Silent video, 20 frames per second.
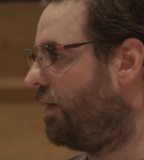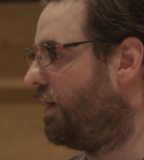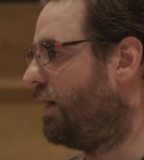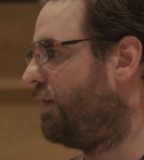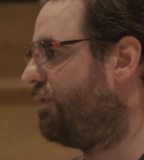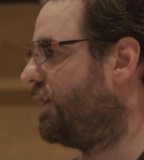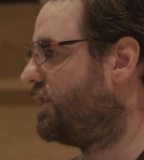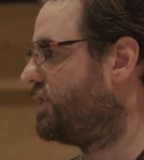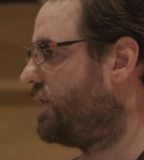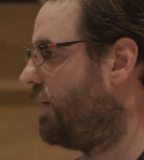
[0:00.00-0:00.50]

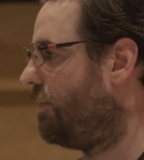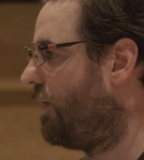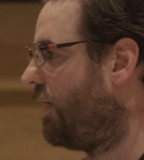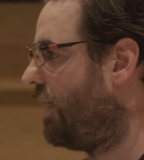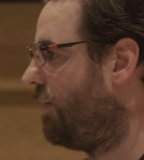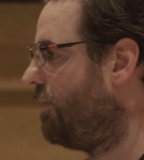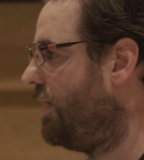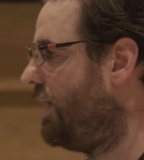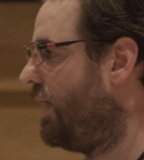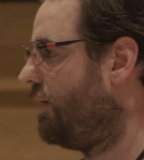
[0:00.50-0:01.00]
on a functional
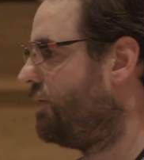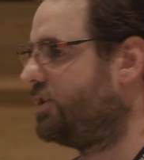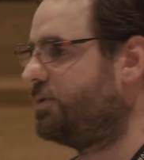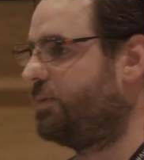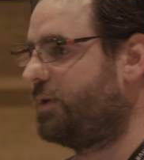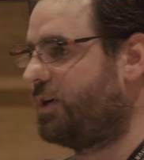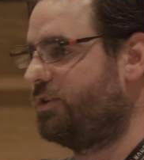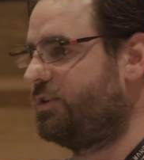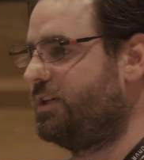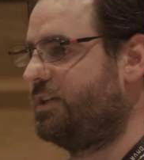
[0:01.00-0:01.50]
programming
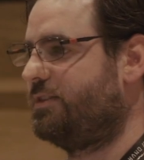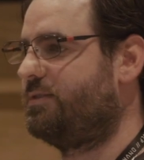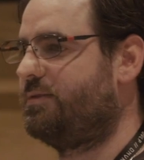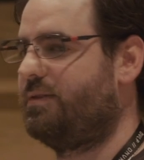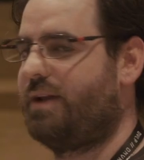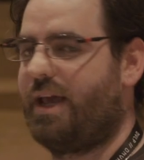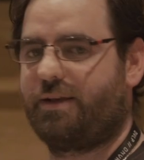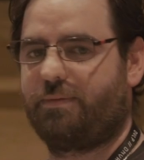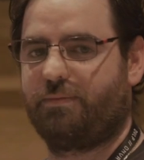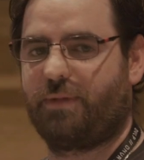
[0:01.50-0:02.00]
language because
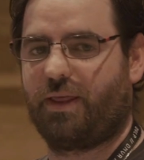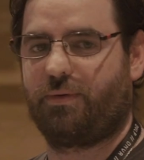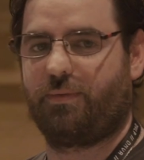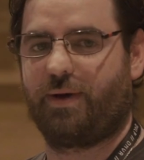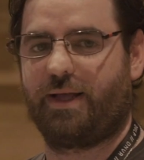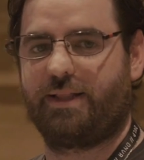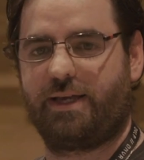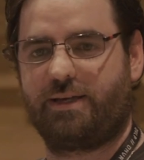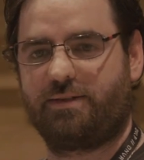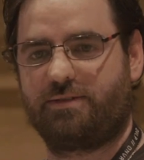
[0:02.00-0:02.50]
it's like
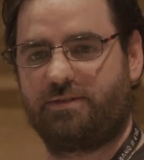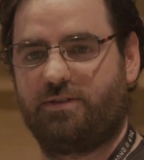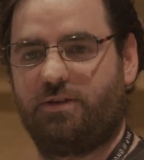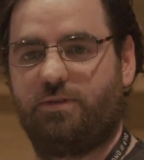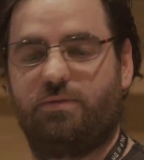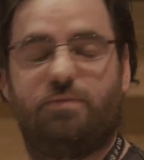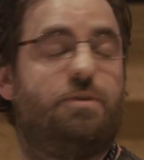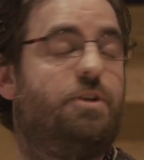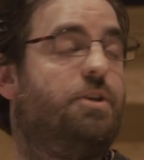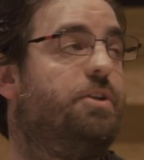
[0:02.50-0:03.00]
mathematics,
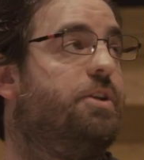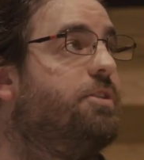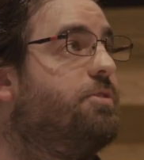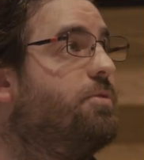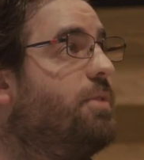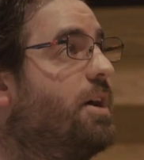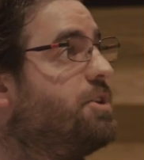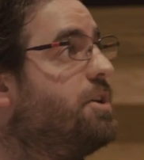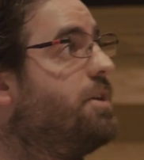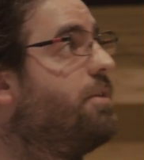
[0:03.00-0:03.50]
so you
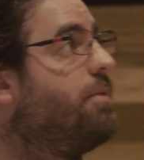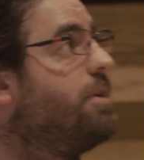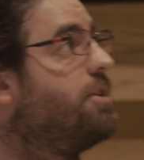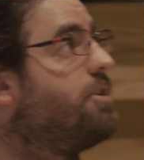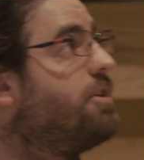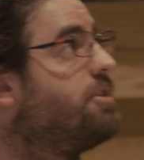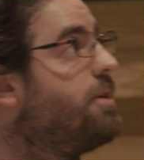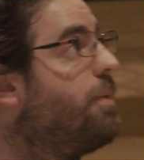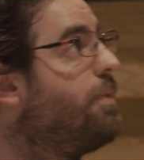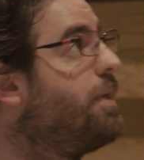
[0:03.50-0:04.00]
need to actually
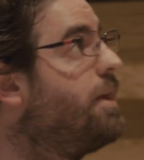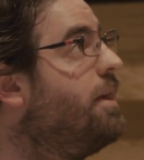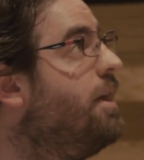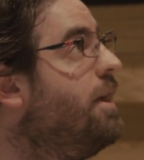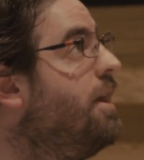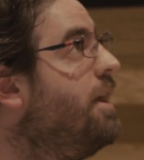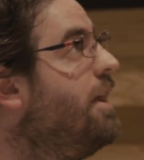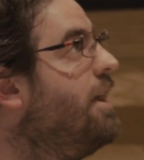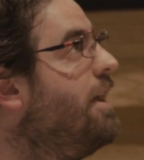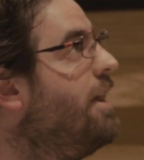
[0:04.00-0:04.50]
return something.
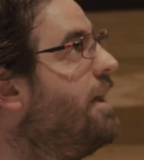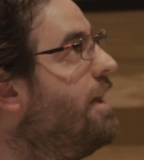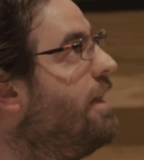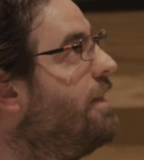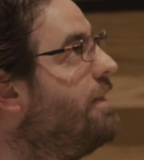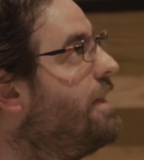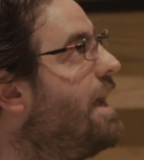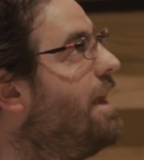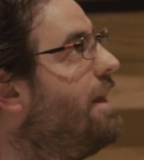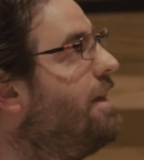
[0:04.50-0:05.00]

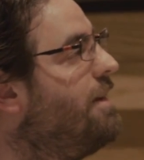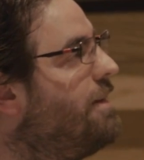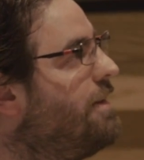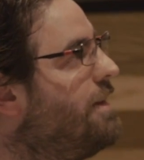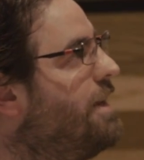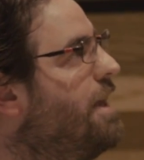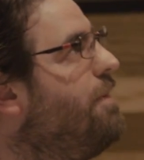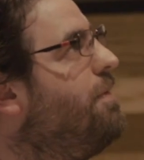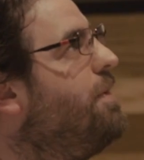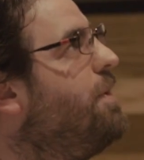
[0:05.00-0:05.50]
They
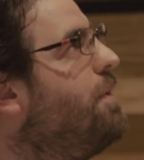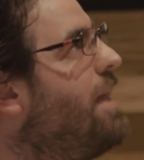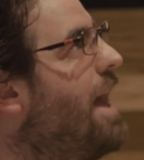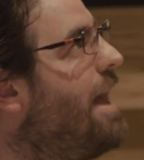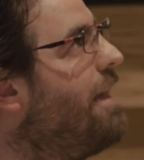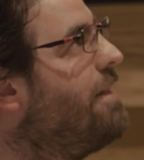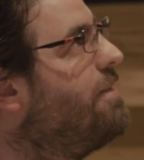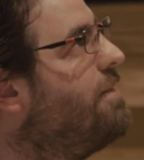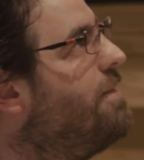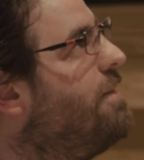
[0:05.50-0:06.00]
give you
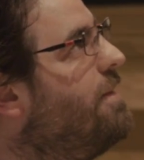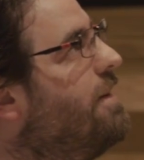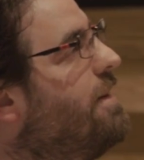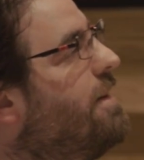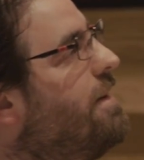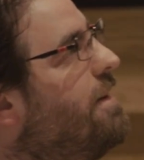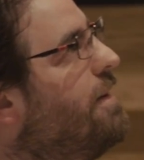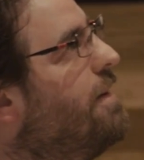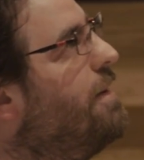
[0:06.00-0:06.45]
that uh,